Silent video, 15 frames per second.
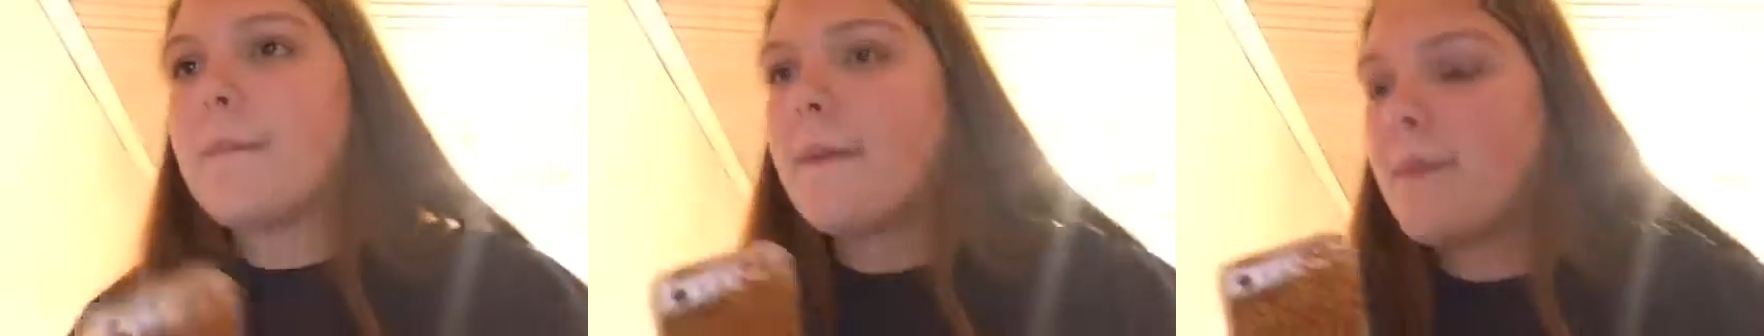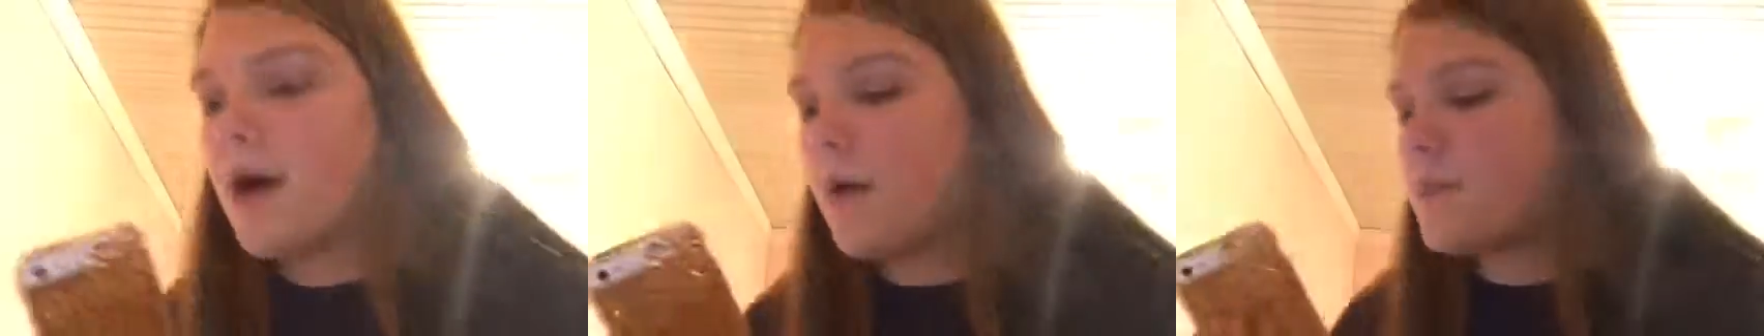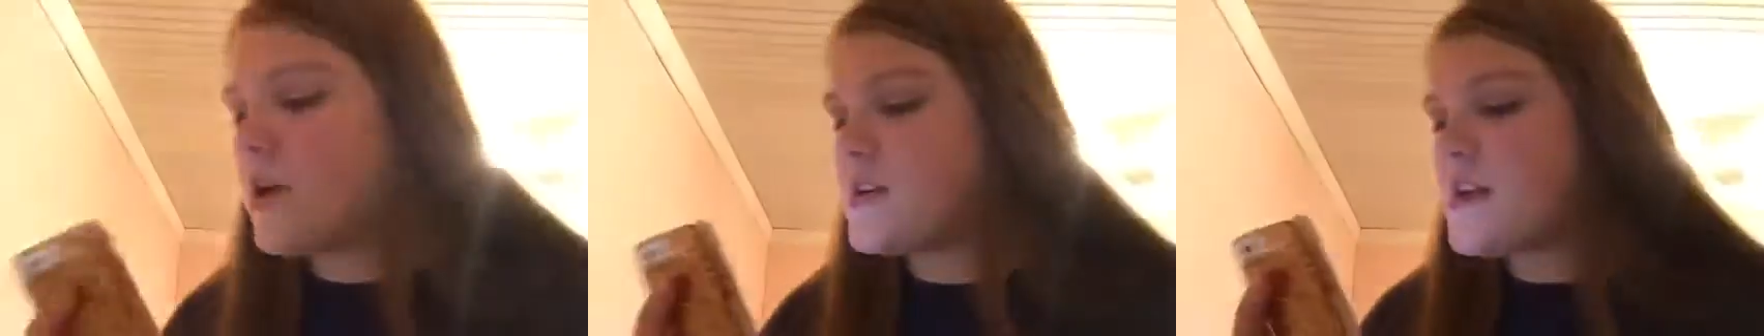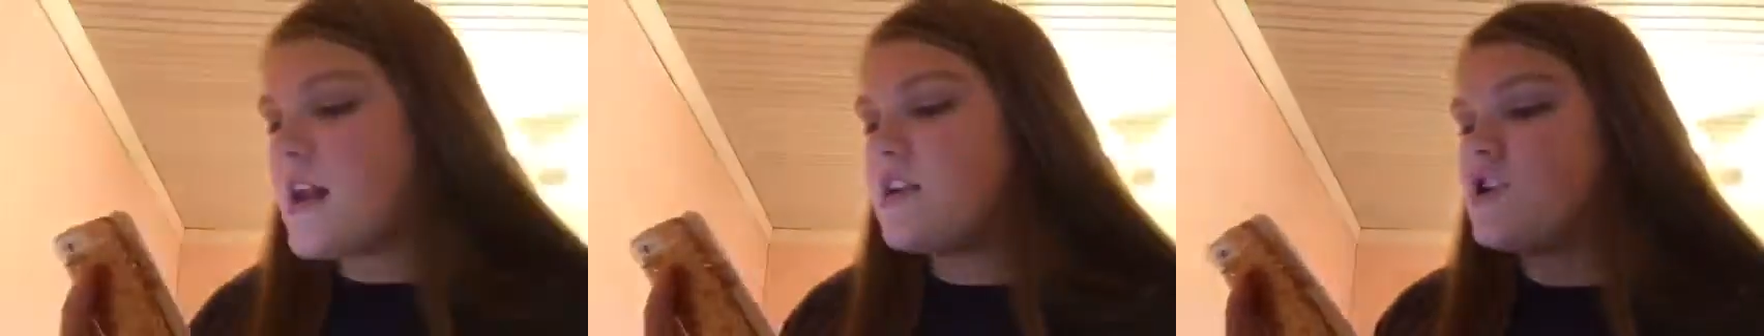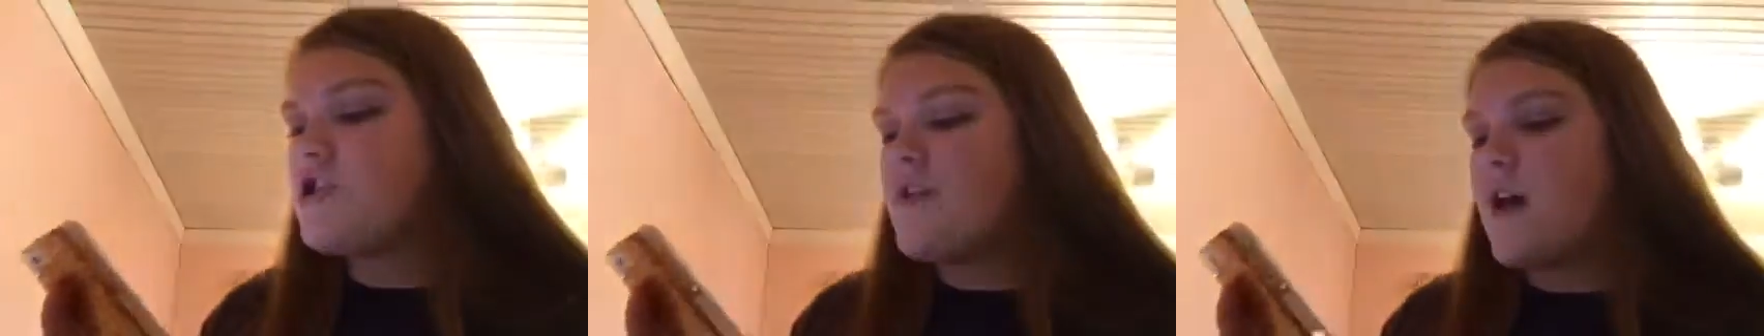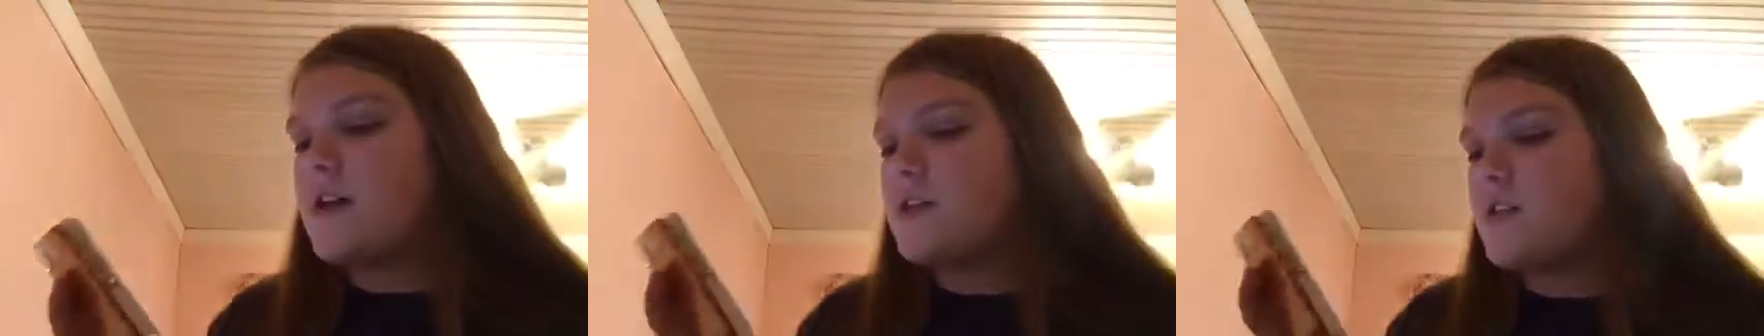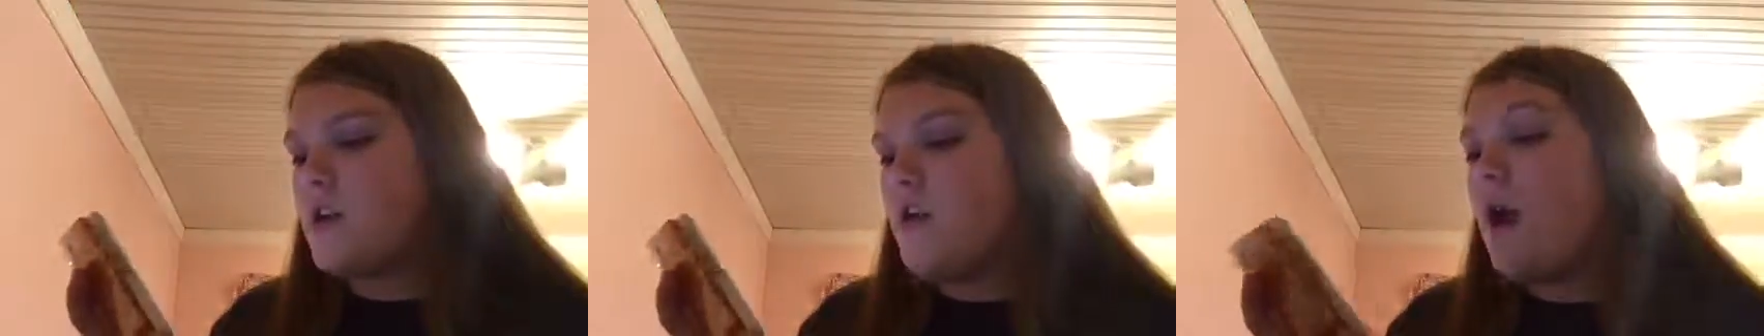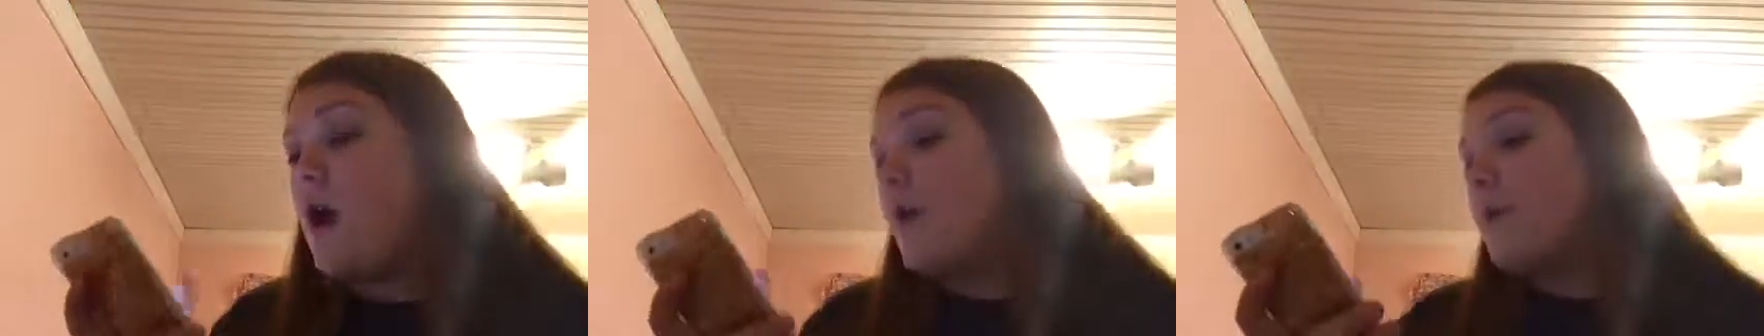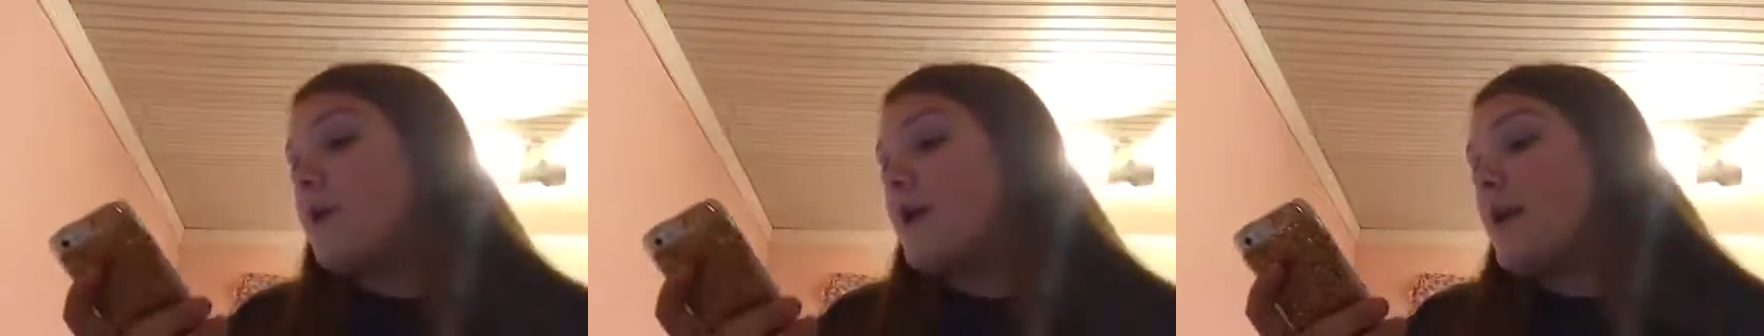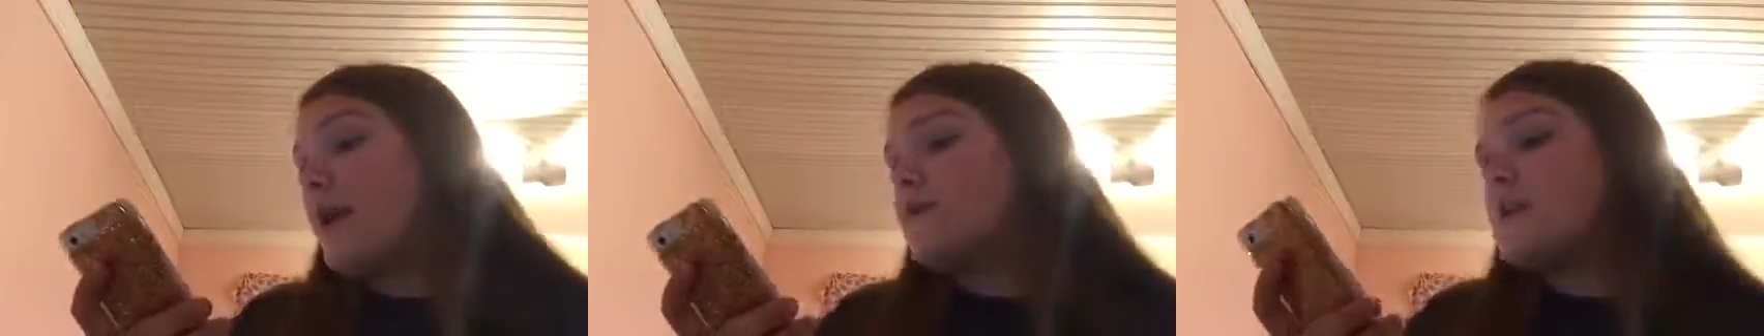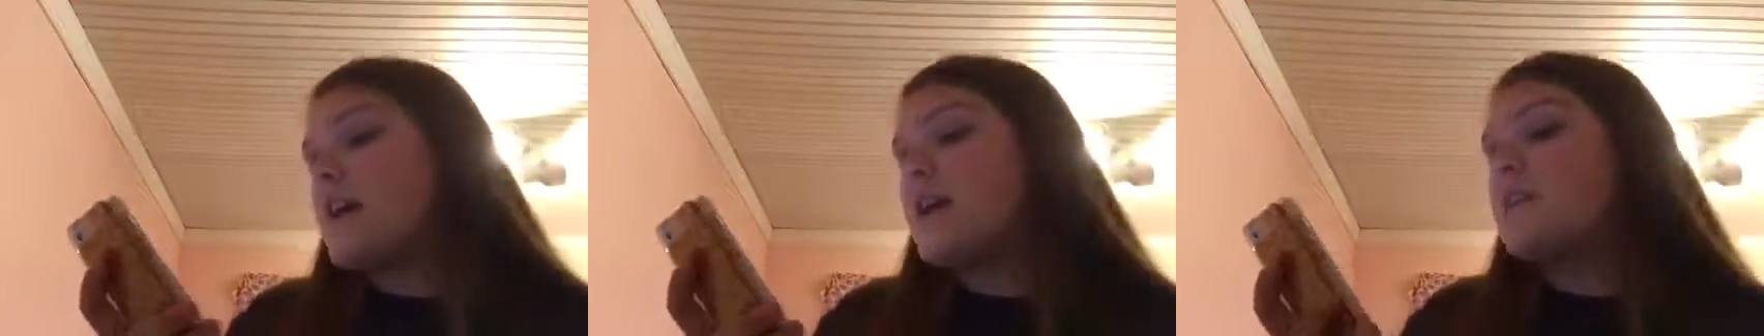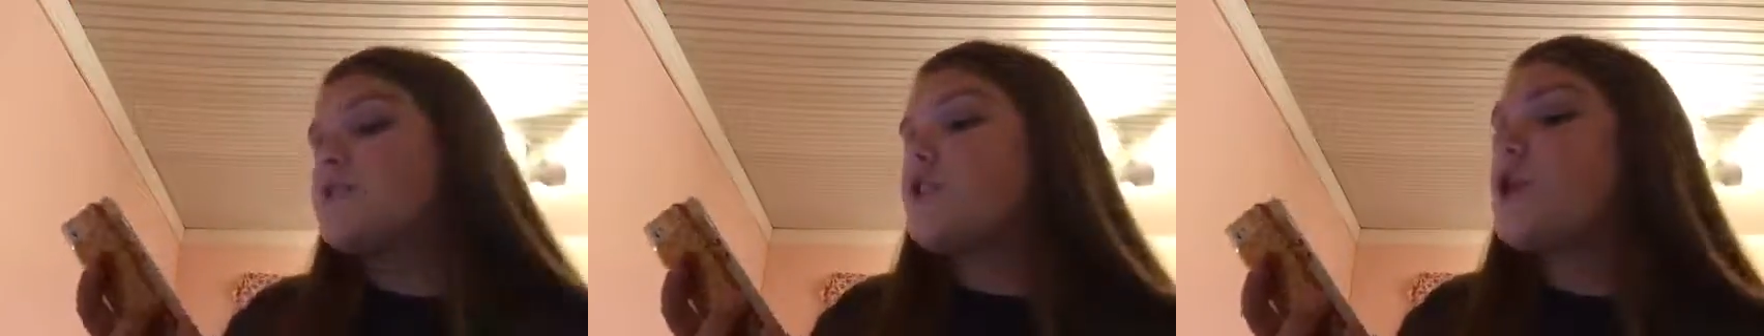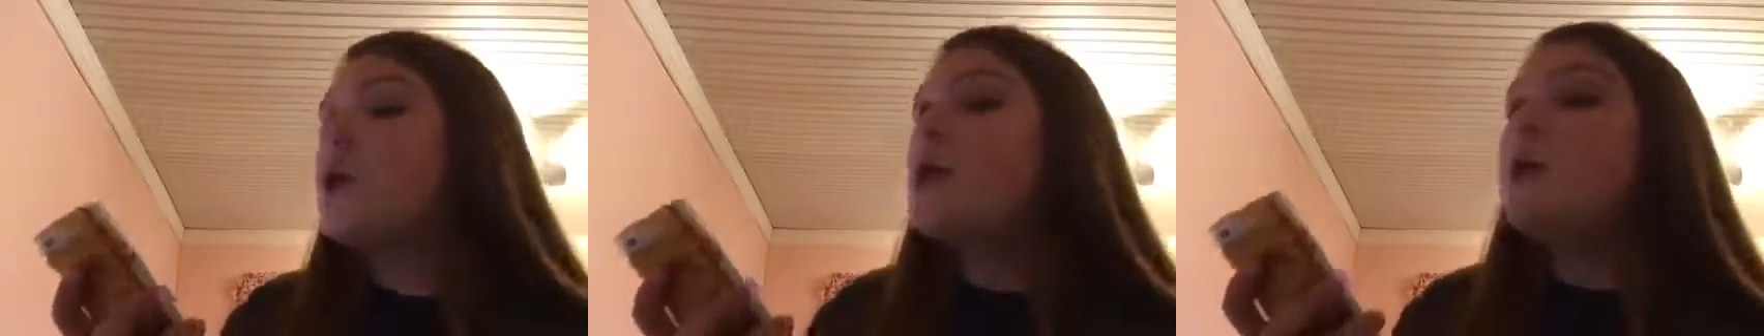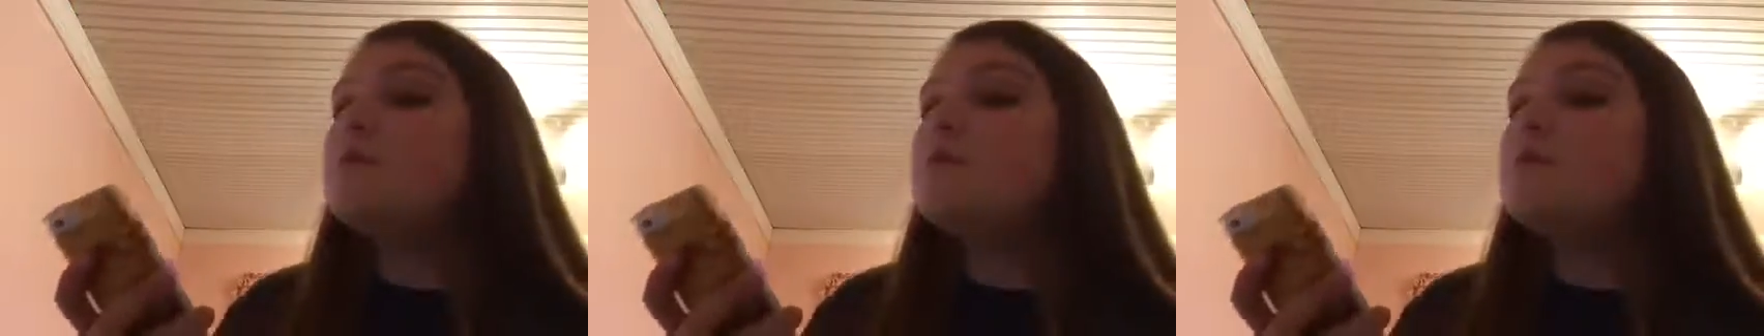My mom knows how to do that. So, I'm going to have to ask her.